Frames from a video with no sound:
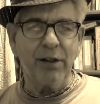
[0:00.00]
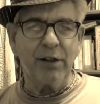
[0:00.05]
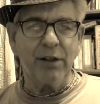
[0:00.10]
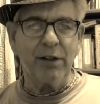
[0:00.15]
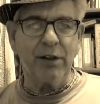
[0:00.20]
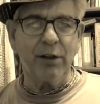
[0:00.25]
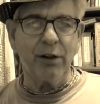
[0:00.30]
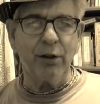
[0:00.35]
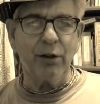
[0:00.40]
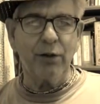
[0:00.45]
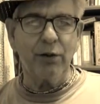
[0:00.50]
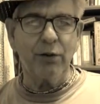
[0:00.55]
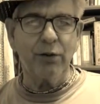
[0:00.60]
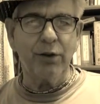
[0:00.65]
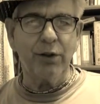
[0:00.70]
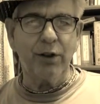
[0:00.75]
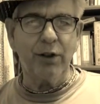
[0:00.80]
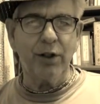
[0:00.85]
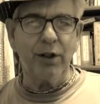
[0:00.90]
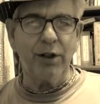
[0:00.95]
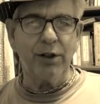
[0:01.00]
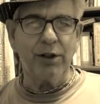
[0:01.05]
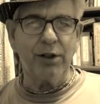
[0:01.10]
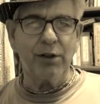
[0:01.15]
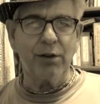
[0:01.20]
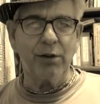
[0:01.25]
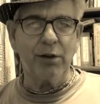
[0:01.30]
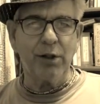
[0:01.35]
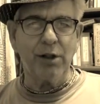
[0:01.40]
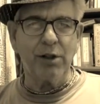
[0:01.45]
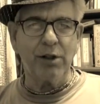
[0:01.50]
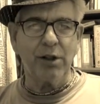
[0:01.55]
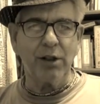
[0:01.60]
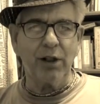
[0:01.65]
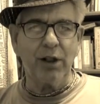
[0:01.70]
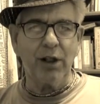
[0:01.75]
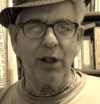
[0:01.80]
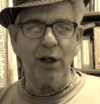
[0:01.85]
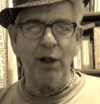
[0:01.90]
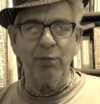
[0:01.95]
So the
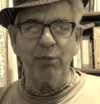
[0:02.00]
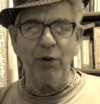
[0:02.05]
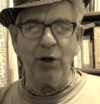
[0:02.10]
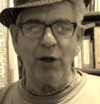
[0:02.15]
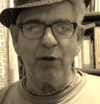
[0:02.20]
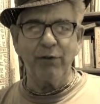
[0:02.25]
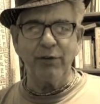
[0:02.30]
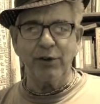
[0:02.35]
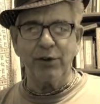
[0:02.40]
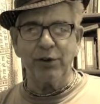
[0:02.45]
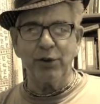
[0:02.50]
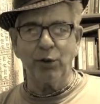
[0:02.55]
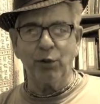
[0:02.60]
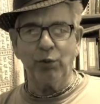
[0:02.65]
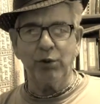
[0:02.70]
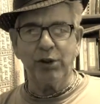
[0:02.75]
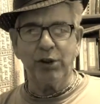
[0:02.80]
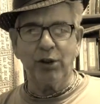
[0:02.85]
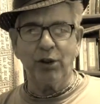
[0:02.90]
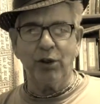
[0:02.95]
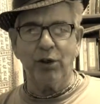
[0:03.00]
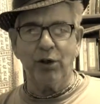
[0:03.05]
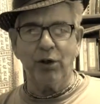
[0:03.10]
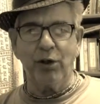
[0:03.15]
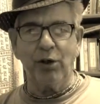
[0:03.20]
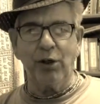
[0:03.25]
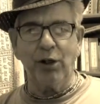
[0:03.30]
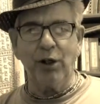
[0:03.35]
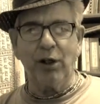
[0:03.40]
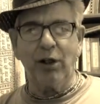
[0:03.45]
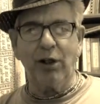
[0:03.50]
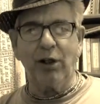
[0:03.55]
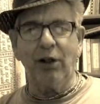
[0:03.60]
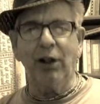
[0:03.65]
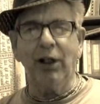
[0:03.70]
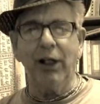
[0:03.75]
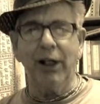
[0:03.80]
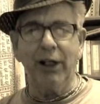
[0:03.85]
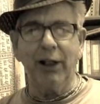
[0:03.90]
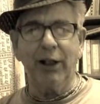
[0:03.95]
concentration camp officer was Colonel
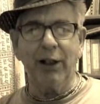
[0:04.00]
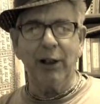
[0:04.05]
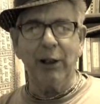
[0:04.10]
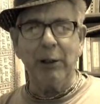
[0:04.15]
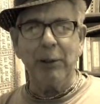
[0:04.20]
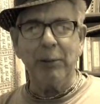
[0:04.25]
Klink,